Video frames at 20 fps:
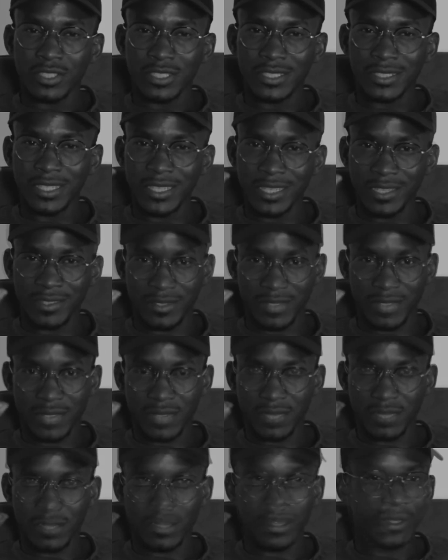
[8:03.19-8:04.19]

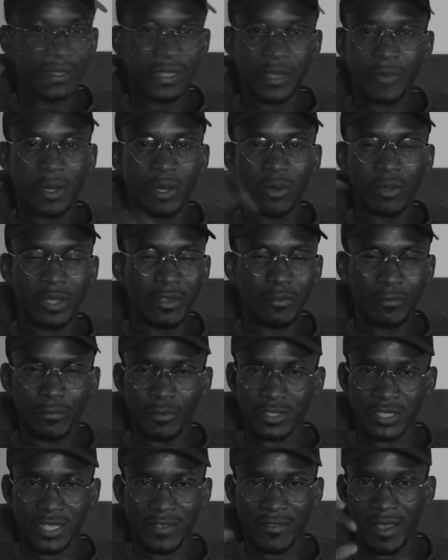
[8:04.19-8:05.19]
cheese. They were looking for
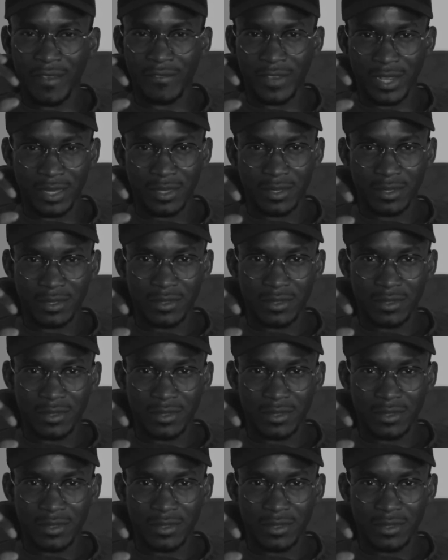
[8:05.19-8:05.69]
survival.